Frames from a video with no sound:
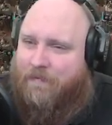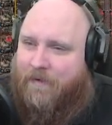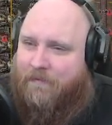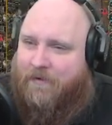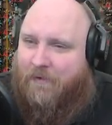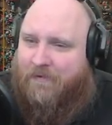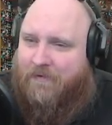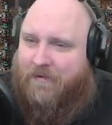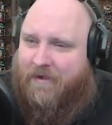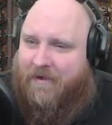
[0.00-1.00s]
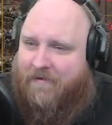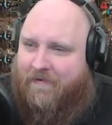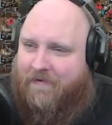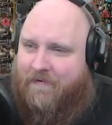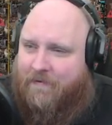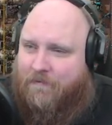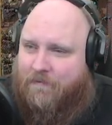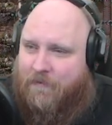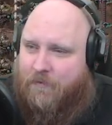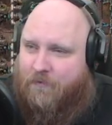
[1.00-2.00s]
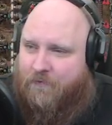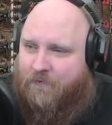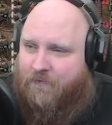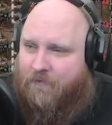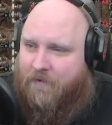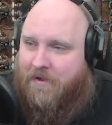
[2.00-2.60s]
We also need oof.